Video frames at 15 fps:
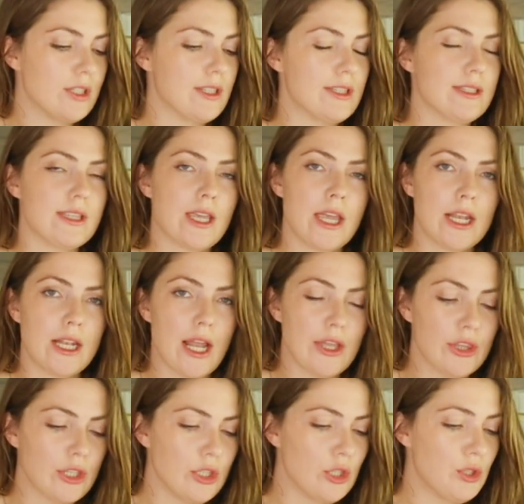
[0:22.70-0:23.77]
is
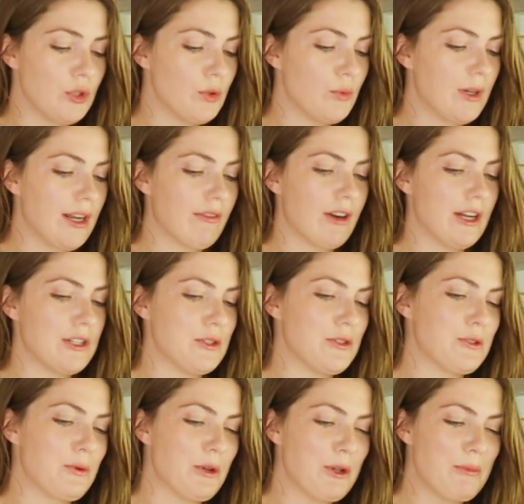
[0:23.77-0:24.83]
nothing new whenever I do
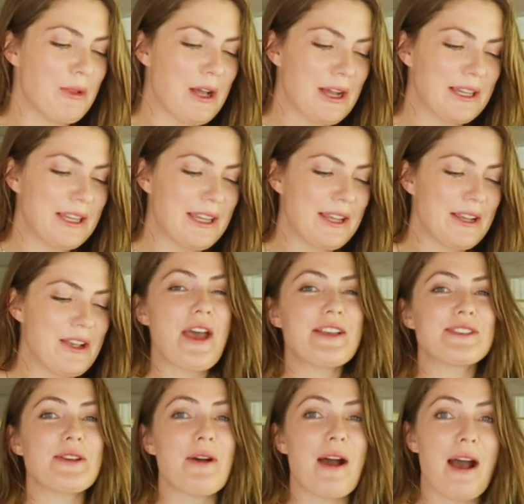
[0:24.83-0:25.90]
soil blocking.
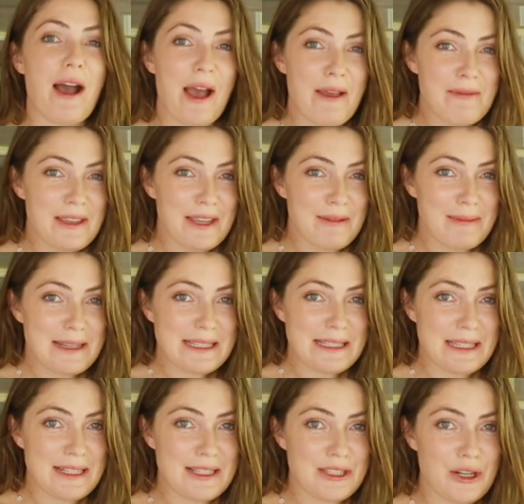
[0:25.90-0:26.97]
So I'm getting my
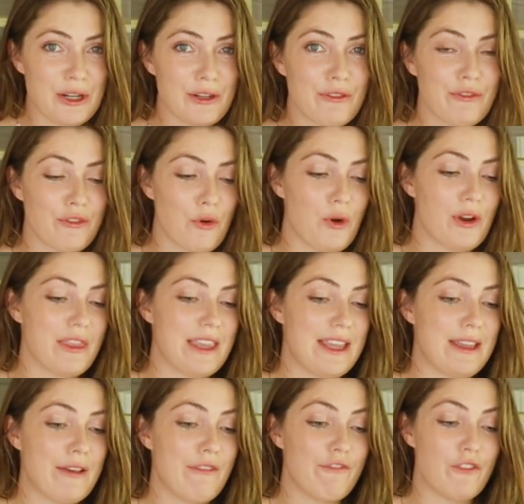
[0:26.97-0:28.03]
seeds started for
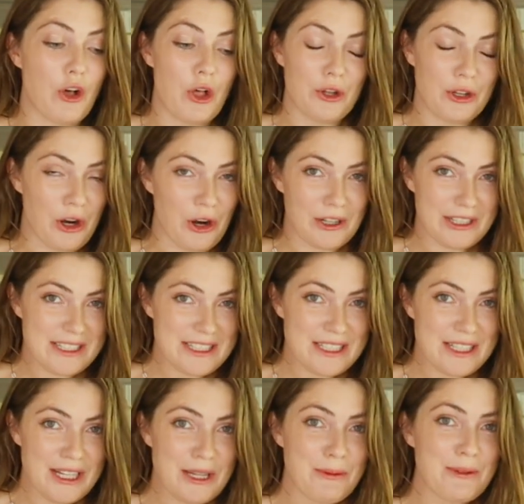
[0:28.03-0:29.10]
the fall garden
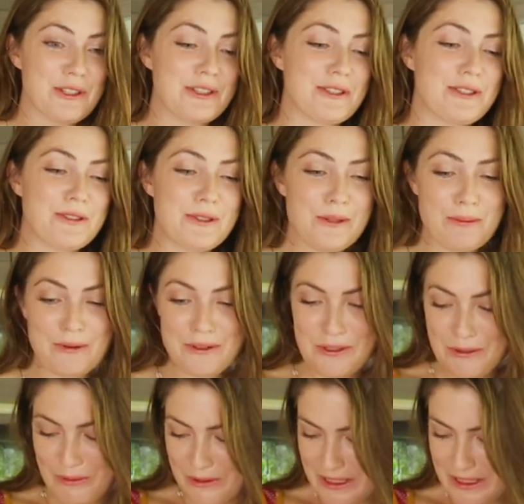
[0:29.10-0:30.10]
today, which is super